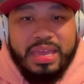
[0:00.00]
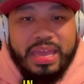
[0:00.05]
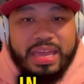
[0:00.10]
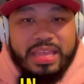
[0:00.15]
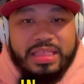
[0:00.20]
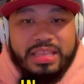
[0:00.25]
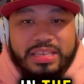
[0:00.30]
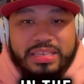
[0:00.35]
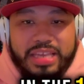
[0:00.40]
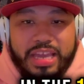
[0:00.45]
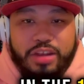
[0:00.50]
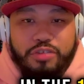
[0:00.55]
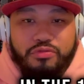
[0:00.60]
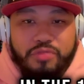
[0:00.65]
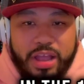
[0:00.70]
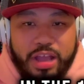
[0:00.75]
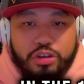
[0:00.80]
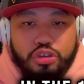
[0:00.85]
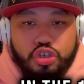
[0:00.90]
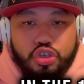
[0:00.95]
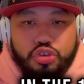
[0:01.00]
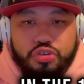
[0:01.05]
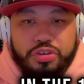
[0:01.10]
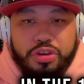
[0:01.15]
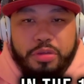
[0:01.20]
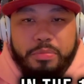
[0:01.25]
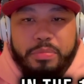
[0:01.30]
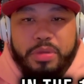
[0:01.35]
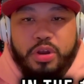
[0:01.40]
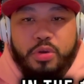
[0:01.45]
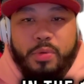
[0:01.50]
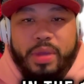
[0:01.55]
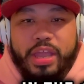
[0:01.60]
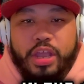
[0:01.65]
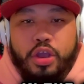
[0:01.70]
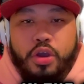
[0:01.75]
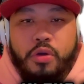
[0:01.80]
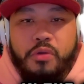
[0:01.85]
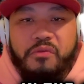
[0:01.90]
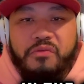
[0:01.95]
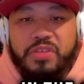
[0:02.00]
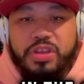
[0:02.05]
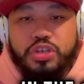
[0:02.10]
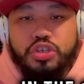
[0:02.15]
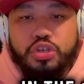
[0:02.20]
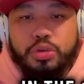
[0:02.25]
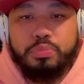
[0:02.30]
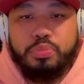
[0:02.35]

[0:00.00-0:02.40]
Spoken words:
In the 10-round junior middleweight co-feature,